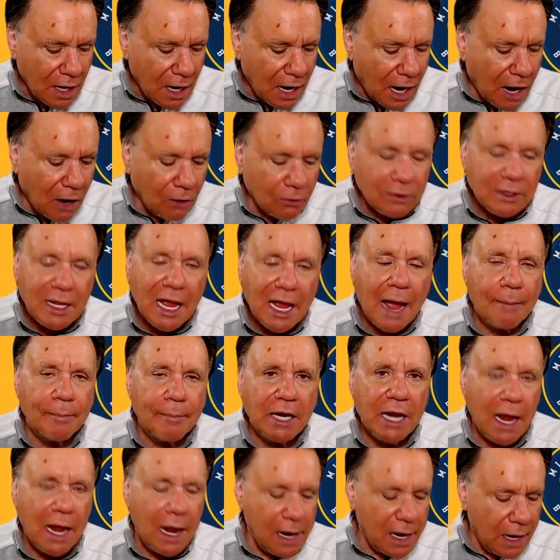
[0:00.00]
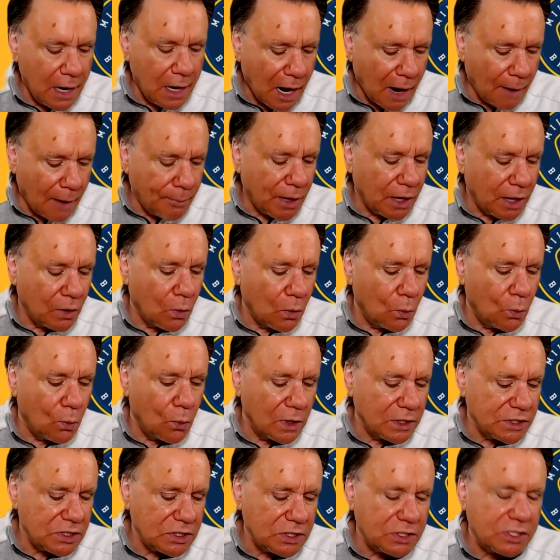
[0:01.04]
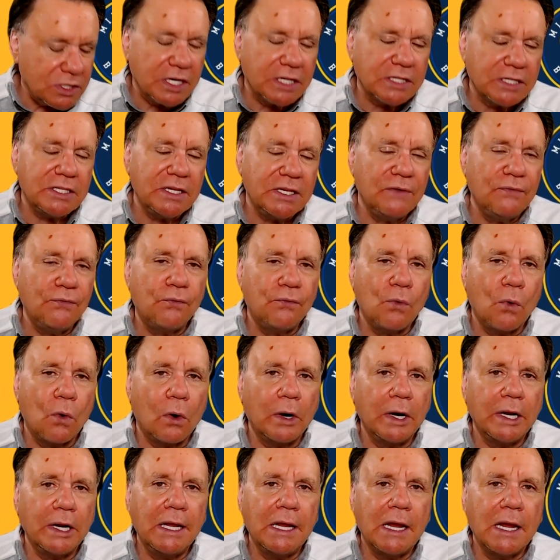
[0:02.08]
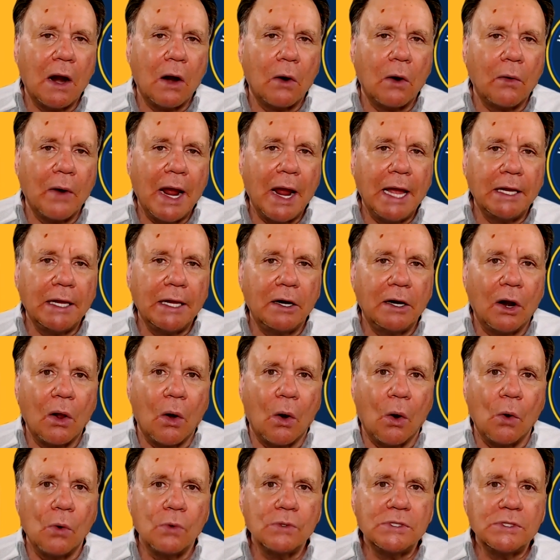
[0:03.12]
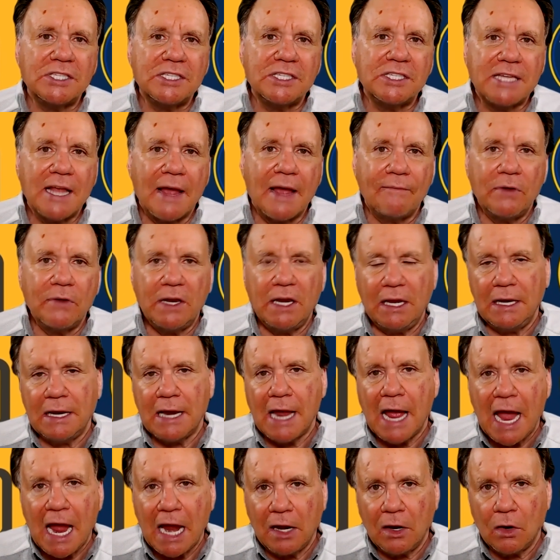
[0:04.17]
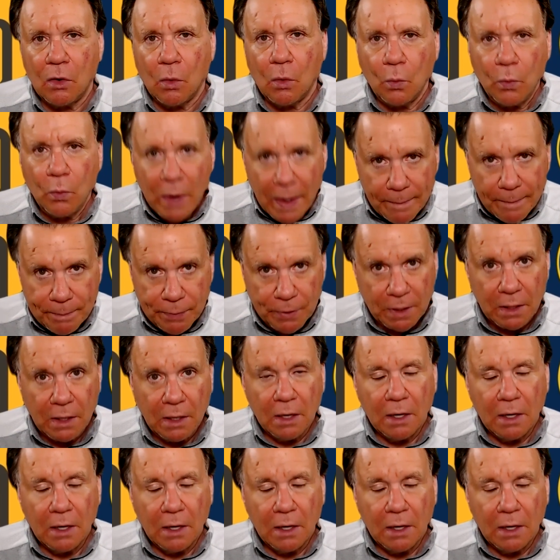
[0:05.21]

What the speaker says: How dominating? How about a 1.64 ERA and an 0.79 whip